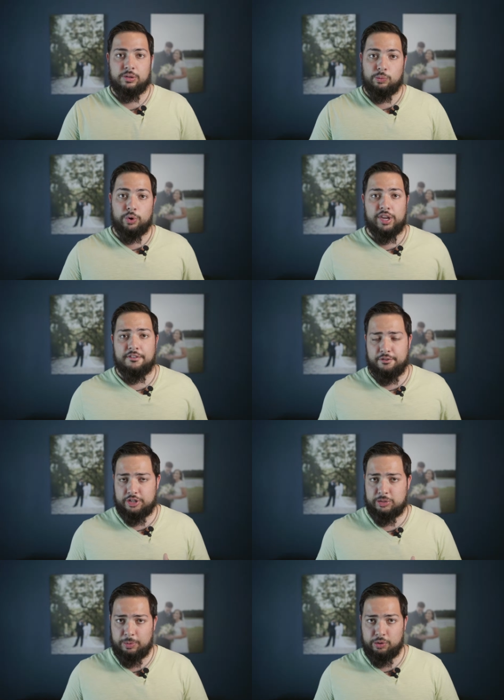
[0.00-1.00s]
Working for
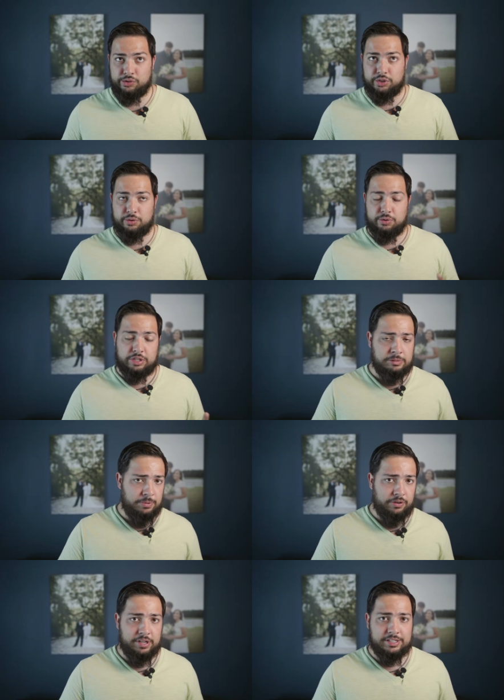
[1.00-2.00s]
exposure or
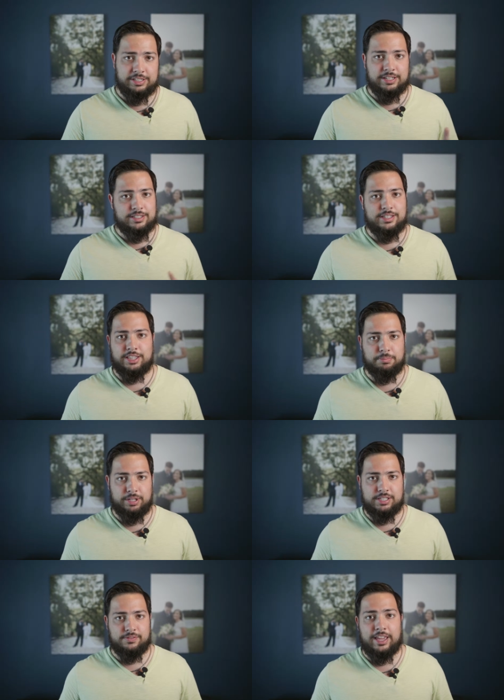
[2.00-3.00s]
experience doesn't take the
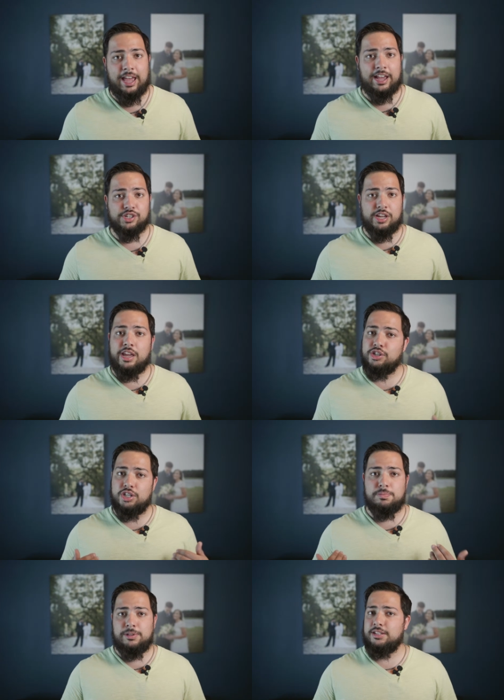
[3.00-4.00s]
place of cash, and
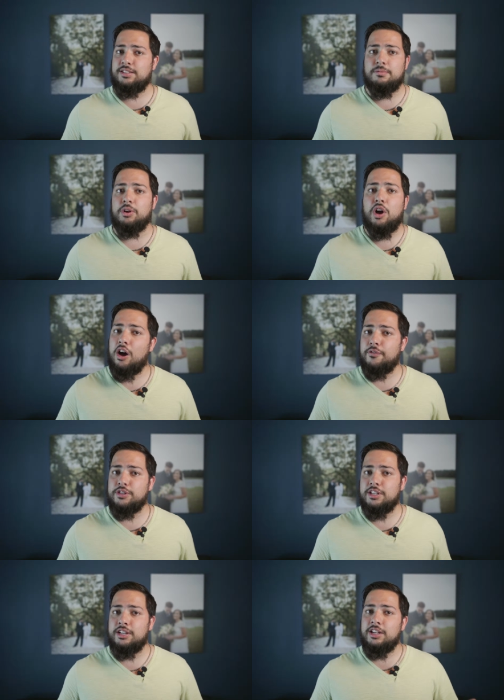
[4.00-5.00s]
just because someone
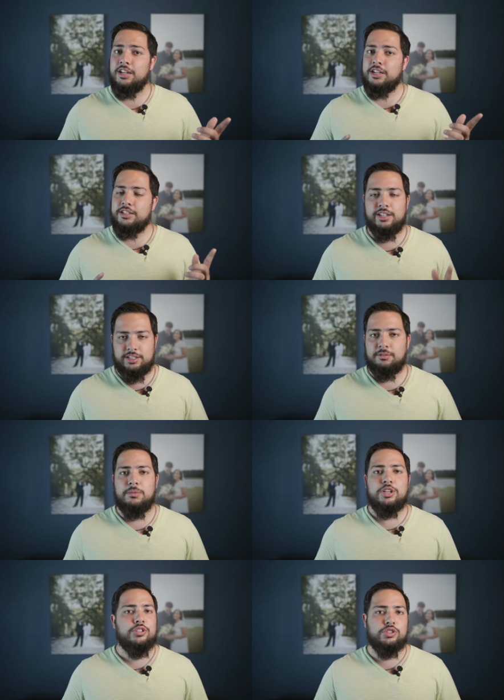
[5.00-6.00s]
offers it doesn't
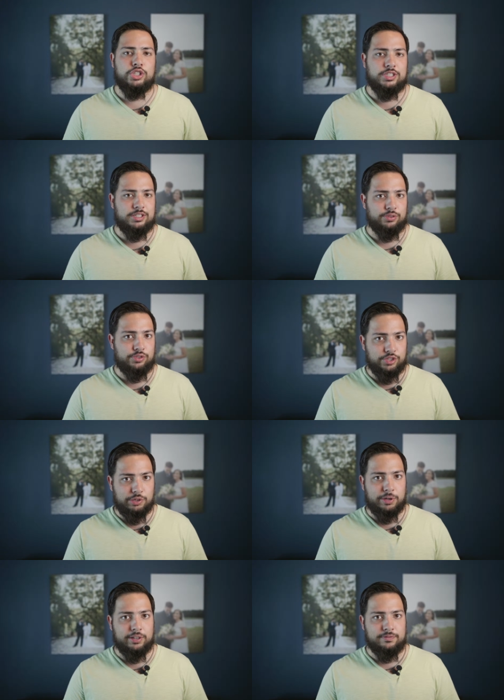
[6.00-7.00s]
mean you should still
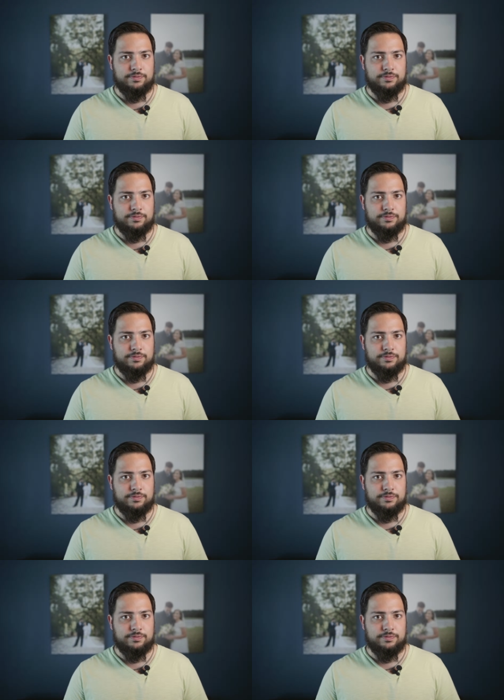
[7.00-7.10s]
do it.